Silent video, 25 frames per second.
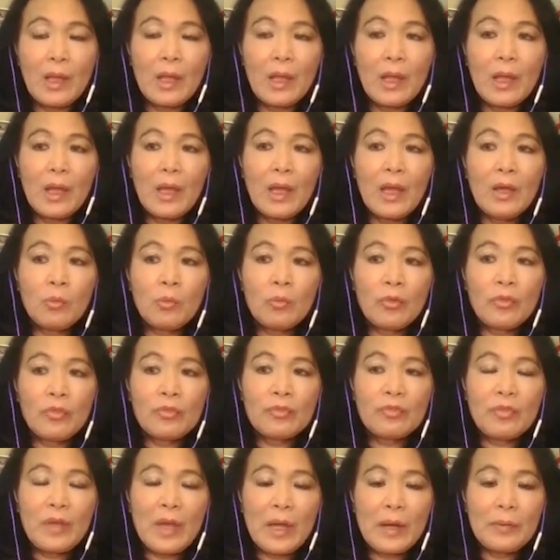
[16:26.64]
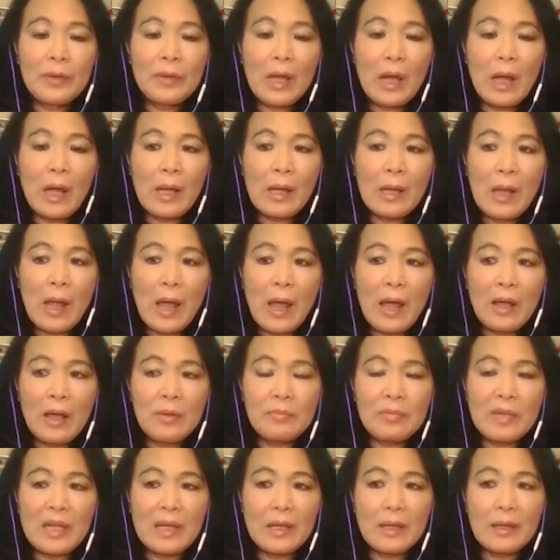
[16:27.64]
It was very
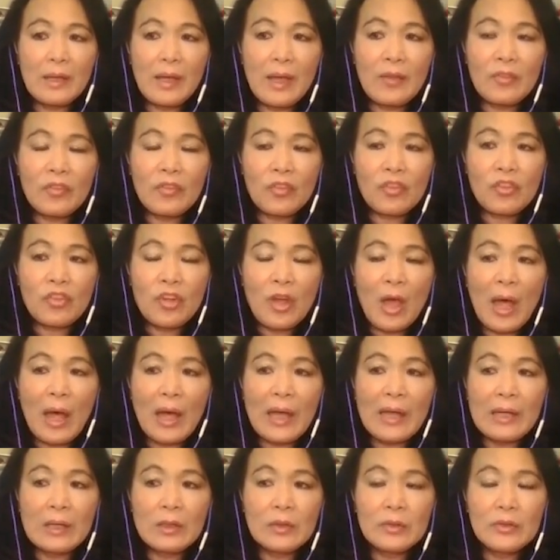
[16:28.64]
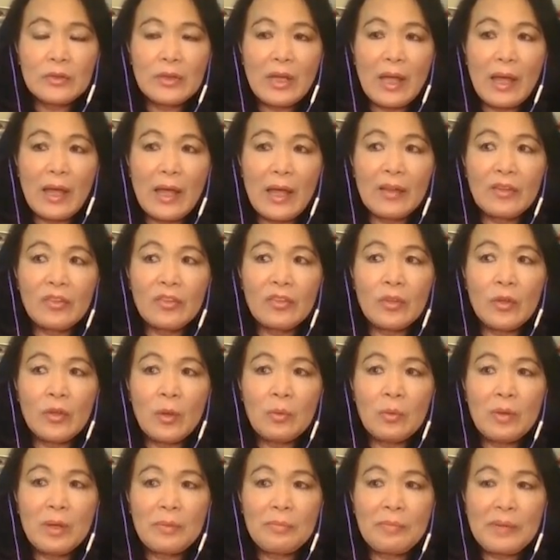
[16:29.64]
alarming. As a child, I had
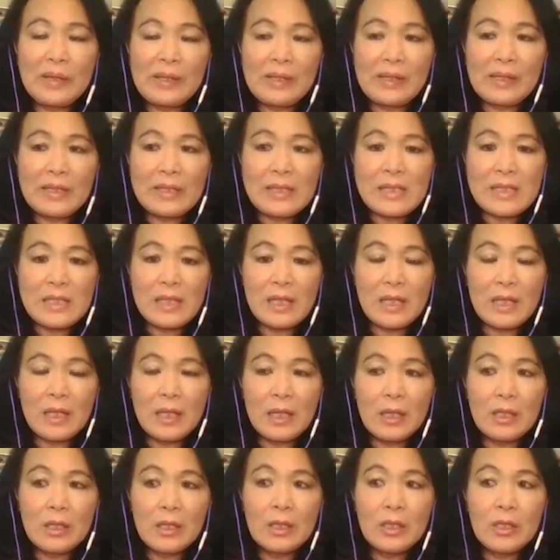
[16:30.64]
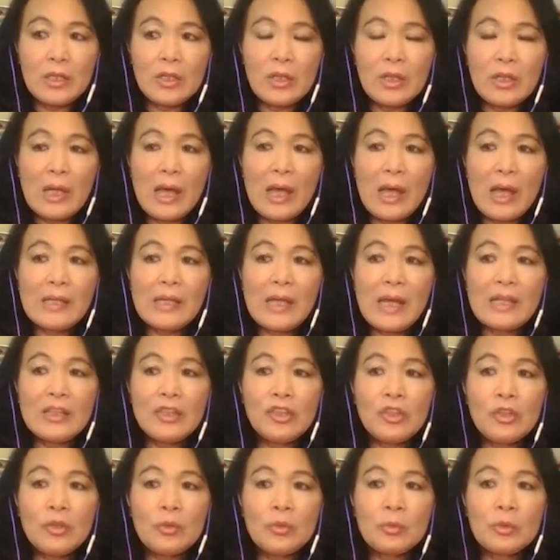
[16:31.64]
no ability and
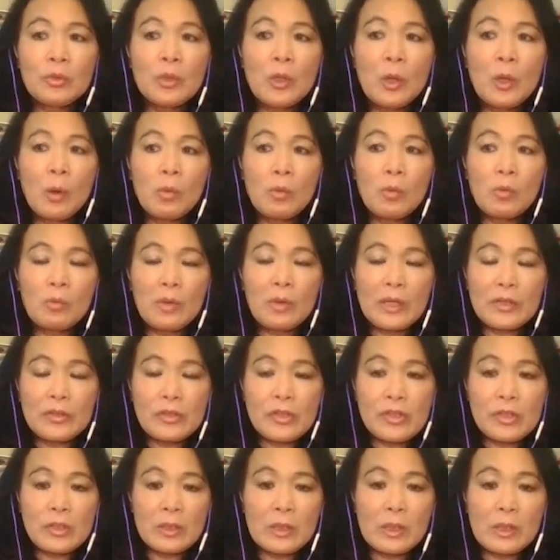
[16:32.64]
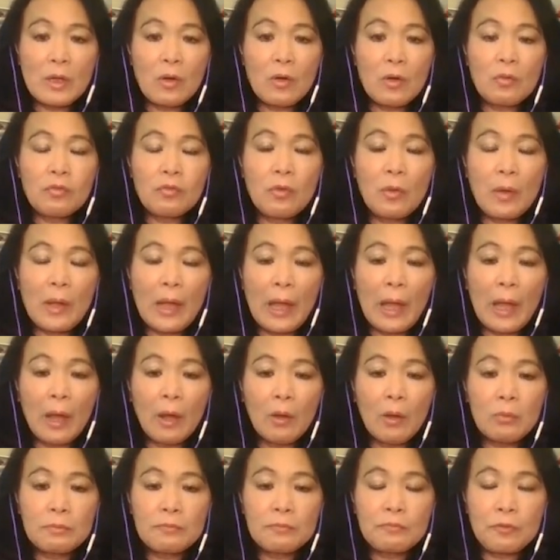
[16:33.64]
then knew no one to go for
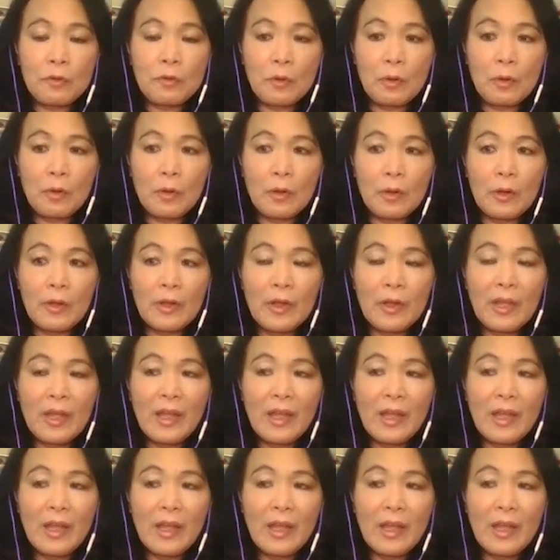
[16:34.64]
help for.